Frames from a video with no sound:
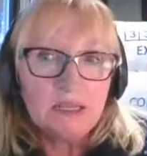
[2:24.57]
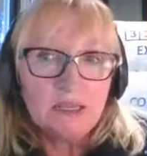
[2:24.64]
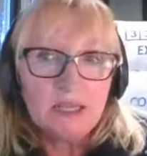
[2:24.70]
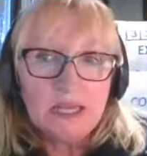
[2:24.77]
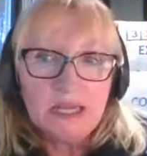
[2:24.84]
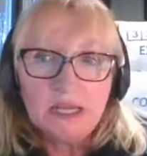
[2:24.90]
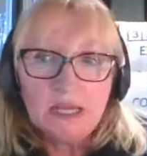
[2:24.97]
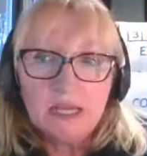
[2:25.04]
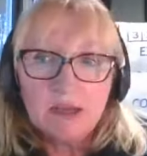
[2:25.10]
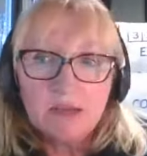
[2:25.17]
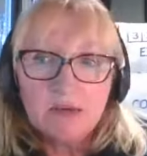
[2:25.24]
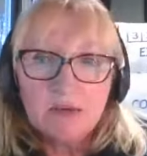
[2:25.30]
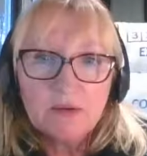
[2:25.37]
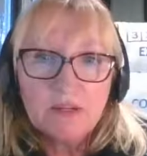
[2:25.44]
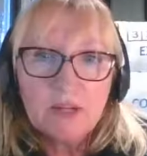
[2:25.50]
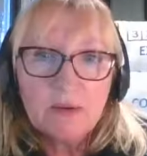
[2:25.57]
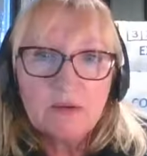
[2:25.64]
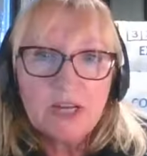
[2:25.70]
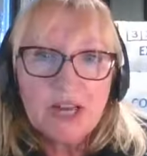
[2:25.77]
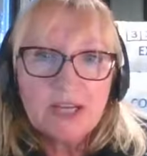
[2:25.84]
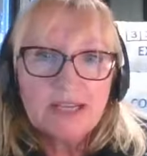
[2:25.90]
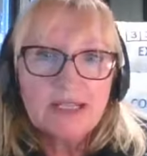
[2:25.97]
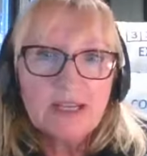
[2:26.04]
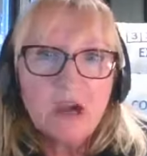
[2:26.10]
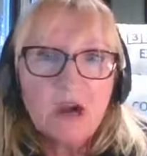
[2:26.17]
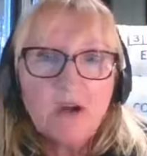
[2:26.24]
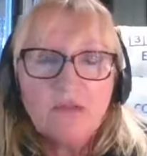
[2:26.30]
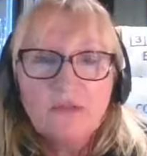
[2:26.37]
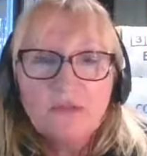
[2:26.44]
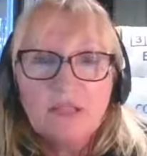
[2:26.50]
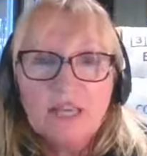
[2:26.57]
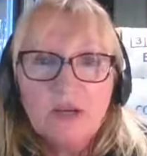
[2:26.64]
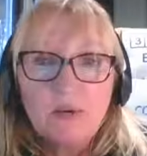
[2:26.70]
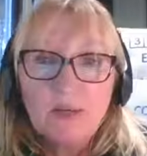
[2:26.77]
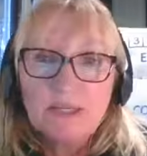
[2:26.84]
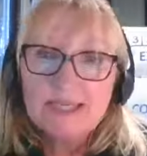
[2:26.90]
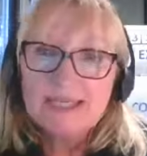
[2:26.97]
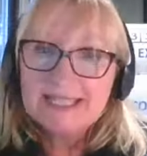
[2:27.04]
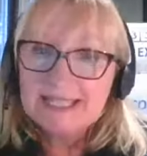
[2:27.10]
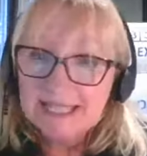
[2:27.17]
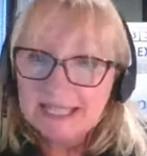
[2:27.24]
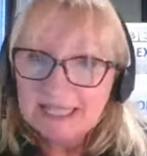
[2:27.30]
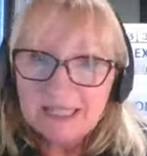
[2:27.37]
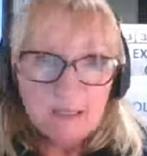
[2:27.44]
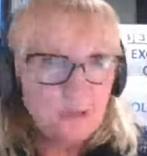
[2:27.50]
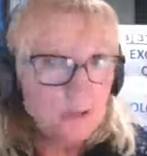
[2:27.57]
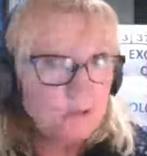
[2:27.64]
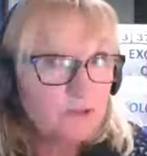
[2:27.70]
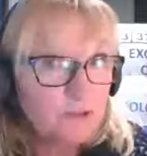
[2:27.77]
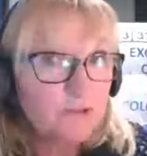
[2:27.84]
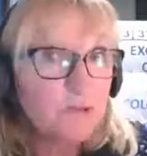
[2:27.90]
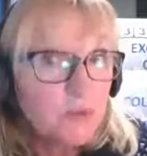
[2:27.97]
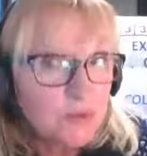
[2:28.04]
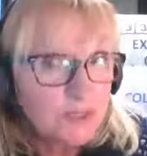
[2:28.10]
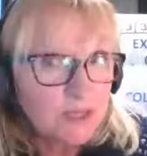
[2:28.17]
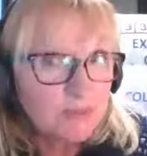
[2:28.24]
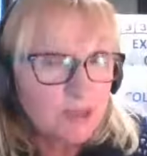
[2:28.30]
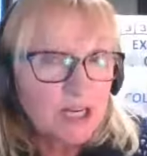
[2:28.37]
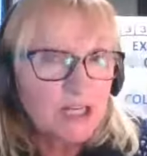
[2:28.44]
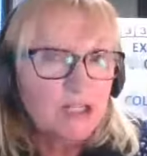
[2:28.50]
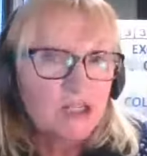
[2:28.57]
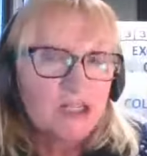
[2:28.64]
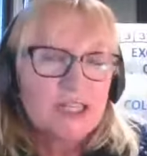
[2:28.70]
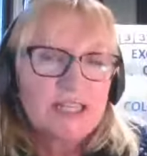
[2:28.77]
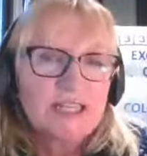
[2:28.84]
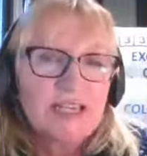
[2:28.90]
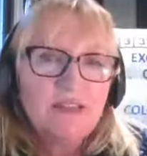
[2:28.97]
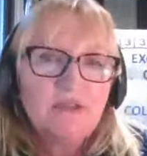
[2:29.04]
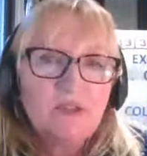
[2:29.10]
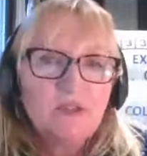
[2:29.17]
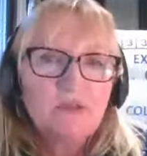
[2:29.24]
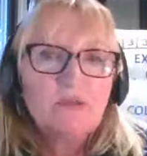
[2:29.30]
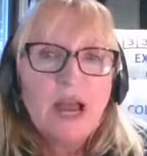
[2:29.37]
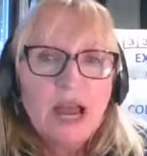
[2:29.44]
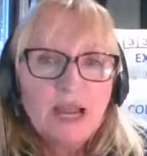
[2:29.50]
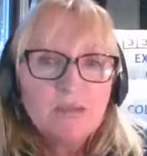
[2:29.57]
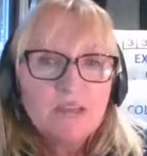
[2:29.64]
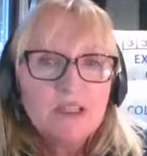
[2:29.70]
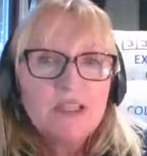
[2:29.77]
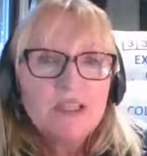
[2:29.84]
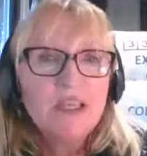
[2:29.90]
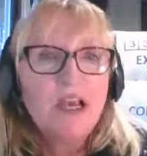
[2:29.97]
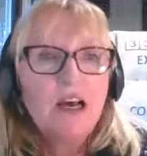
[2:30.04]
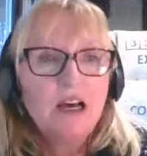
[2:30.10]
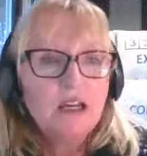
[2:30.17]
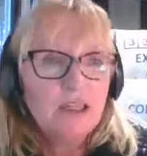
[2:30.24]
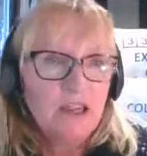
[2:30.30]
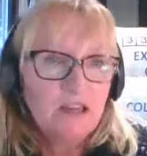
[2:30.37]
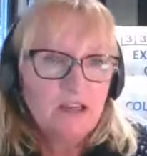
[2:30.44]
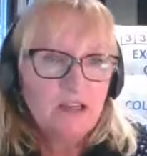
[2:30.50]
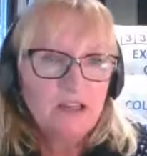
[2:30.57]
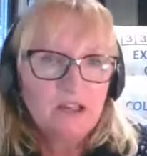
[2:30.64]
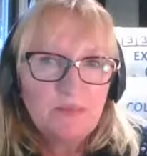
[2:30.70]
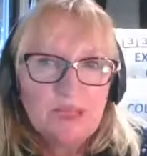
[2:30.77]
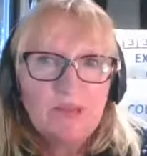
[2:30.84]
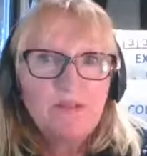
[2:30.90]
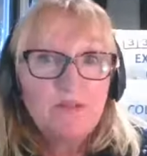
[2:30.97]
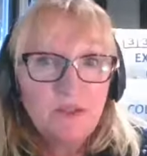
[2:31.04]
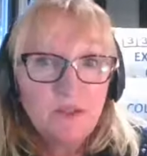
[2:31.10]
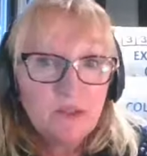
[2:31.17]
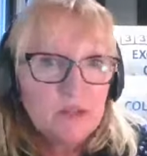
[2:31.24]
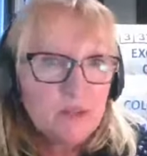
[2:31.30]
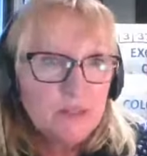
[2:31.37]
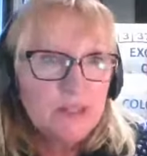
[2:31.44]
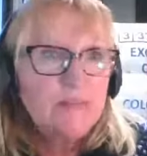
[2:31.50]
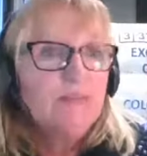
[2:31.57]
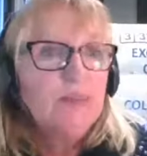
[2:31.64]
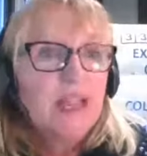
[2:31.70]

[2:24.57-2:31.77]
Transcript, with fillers: the subjects of the quiz tonight, or the, the four subjects, should I say, the four rounds are going to be food.